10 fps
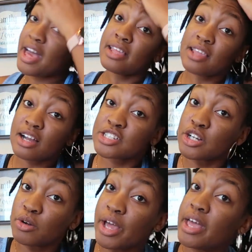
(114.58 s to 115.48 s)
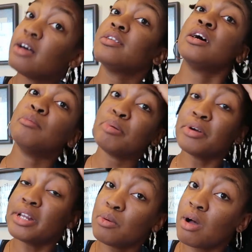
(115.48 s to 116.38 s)
that lock gel held up
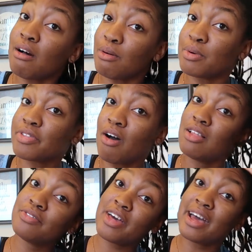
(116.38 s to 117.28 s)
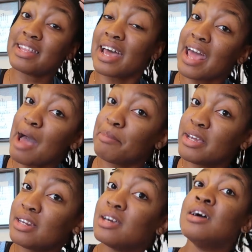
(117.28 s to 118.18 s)
pretty well with all of that
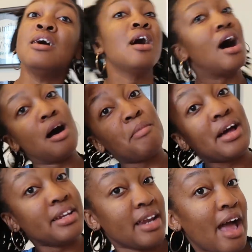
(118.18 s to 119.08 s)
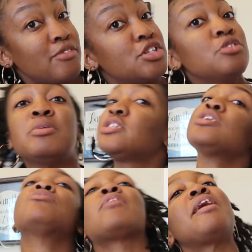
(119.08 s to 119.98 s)
happened. I didn't have too much
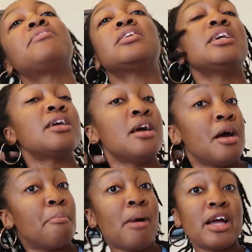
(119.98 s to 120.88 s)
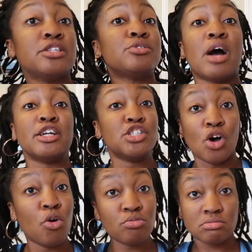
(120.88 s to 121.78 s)
unraveling. Mind you, I
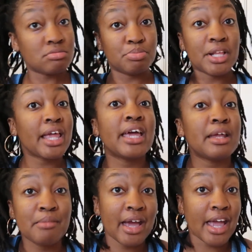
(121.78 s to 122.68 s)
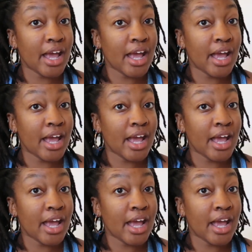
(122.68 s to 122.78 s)
don't play in my